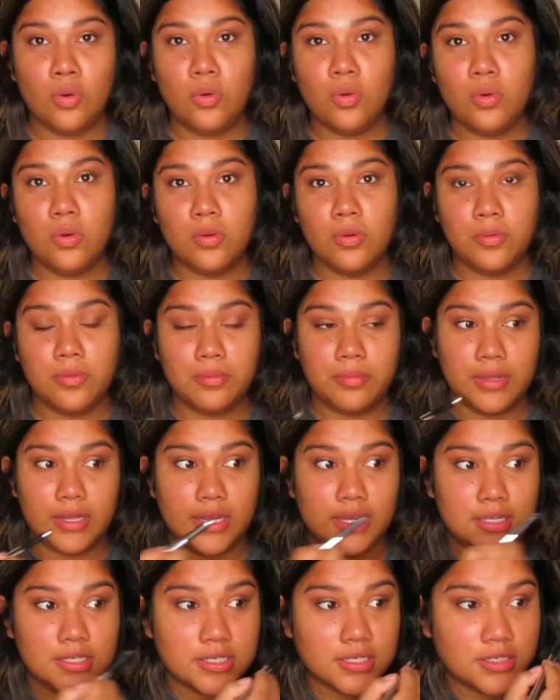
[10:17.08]
Oh,
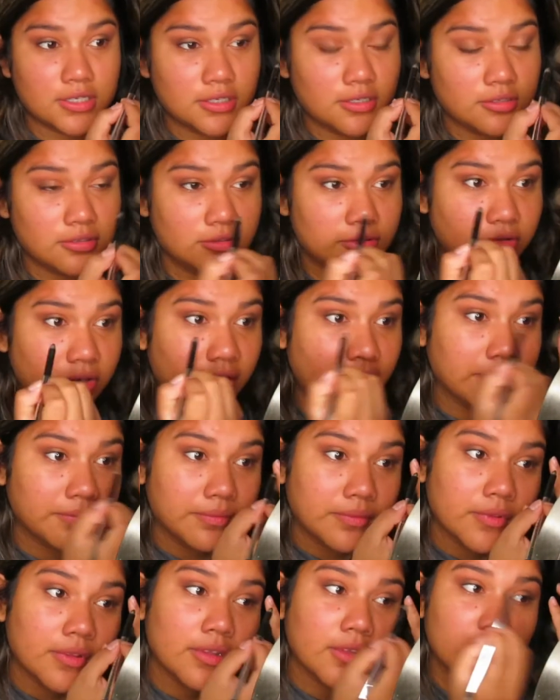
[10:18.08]
my eyes are dry.
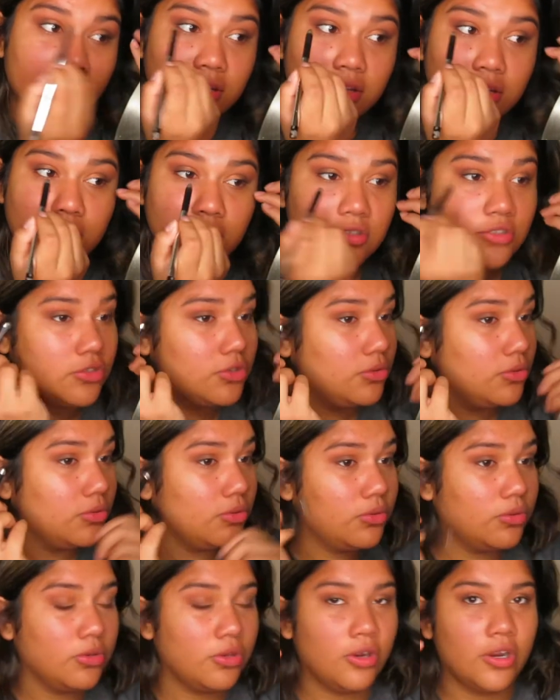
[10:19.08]

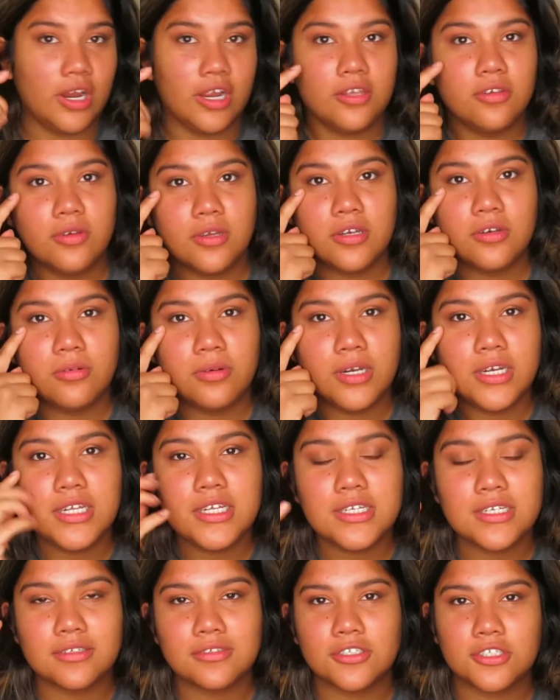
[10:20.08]
To your, and you can
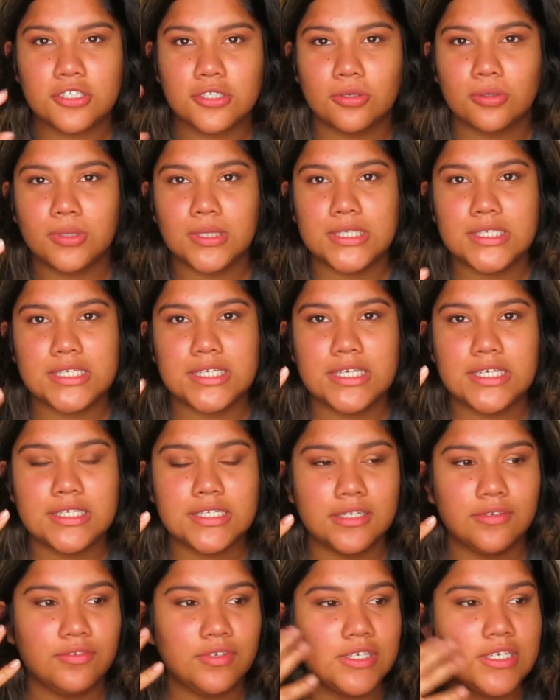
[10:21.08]
already sort of see a
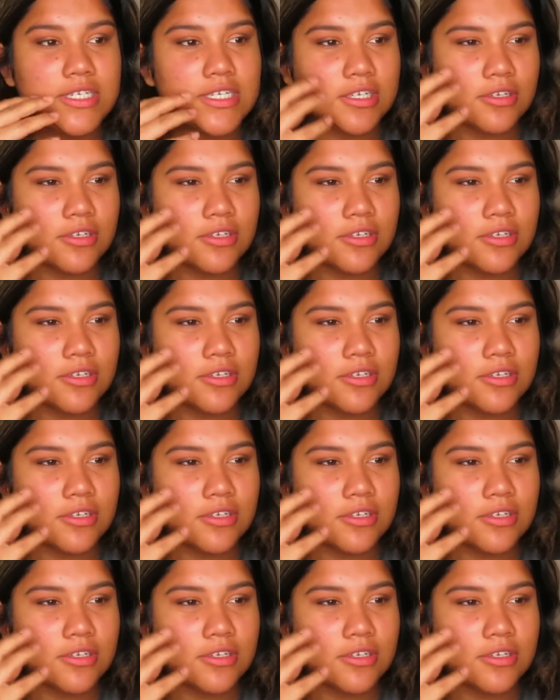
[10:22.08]
difference.